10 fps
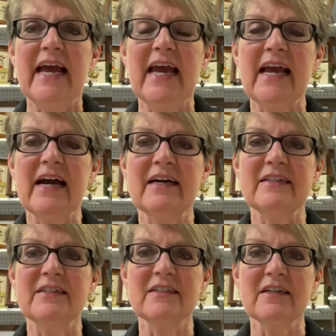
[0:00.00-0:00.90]

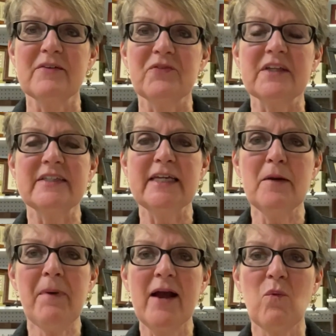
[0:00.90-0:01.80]
And the tip
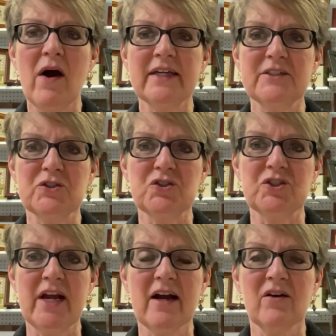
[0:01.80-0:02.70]
I wanted to
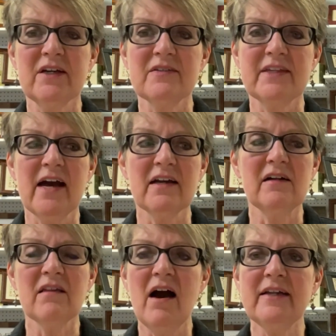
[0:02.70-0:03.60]
share is that a
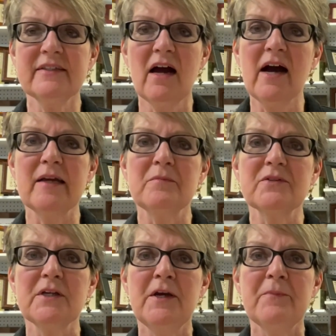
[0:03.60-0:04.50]
lot of
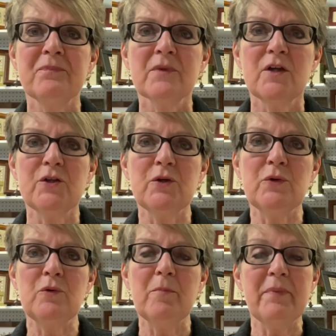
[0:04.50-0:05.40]
times
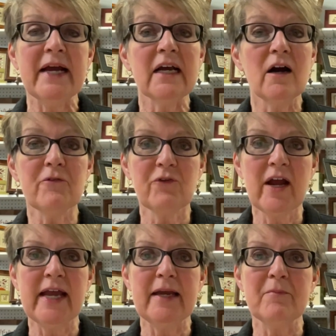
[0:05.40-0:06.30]
you pick a
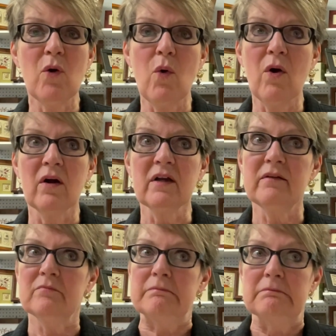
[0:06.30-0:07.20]
frame or,
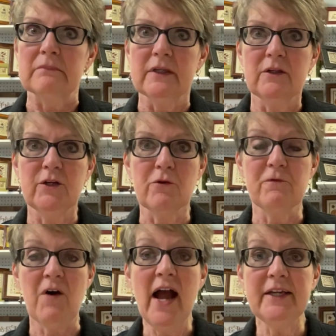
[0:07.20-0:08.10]

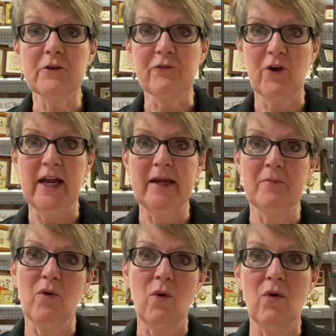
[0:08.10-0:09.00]
find a
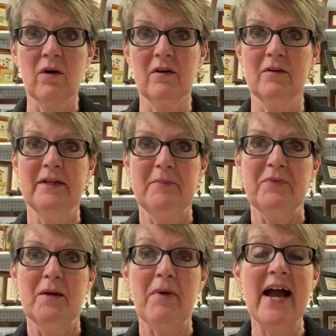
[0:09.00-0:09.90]
frame or
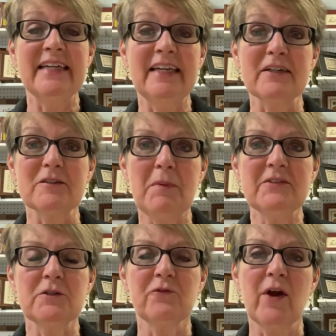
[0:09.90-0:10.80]
buy an
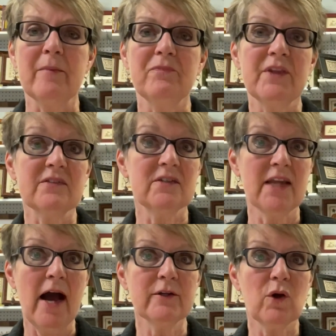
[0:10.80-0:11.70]
inexpensive frame that's
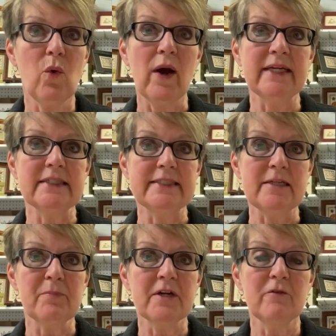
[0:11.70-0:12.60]
not quite
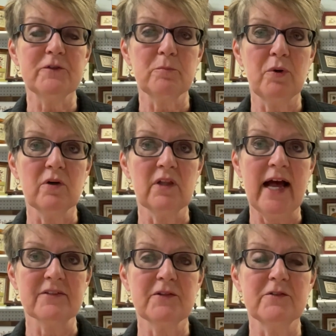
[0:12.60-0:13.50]
deep enough to put
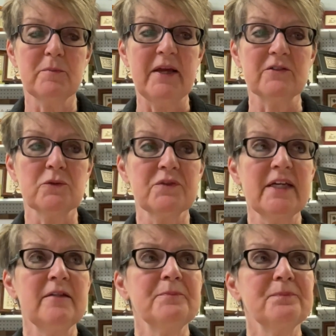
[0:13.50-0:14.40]
glass and spacers
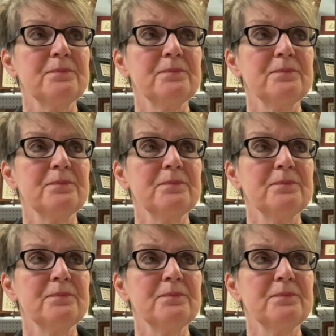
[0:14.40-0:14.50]
in.